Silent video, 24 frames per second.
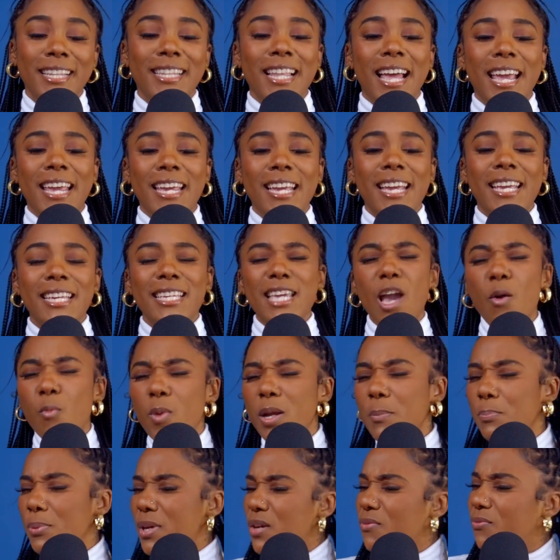Like, can
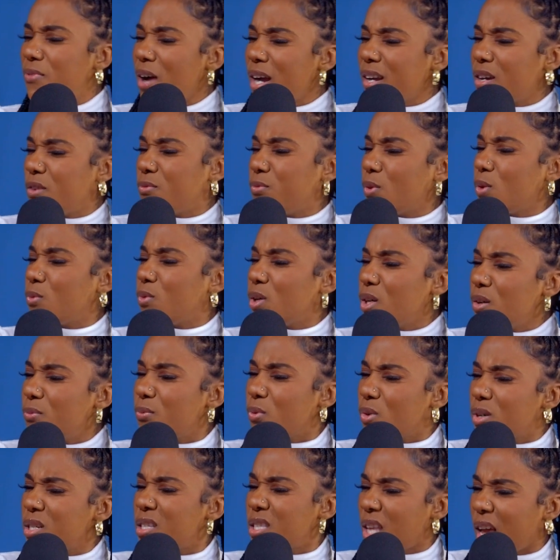we be fucking for real
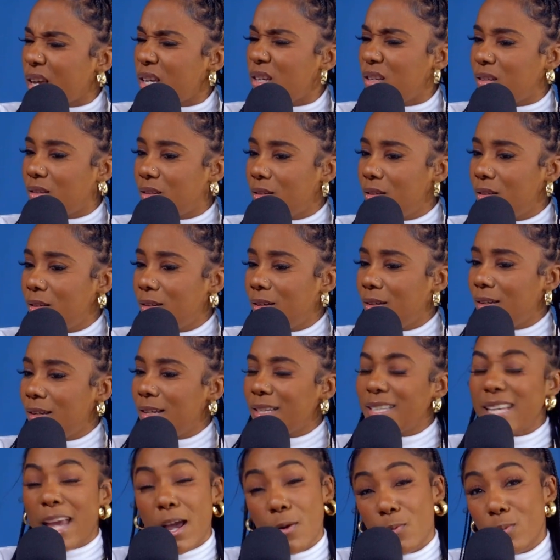for a second?
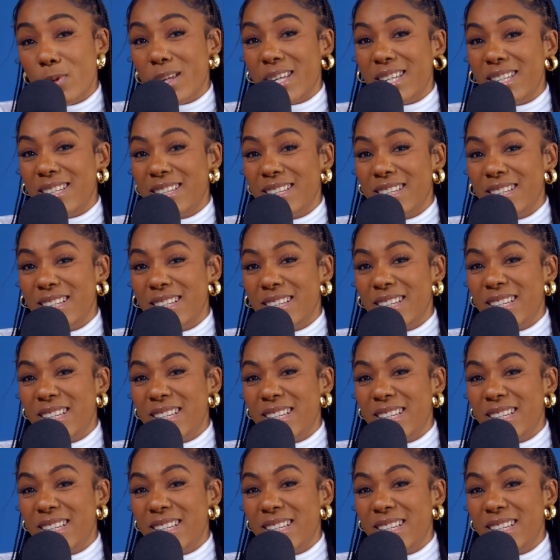Can we?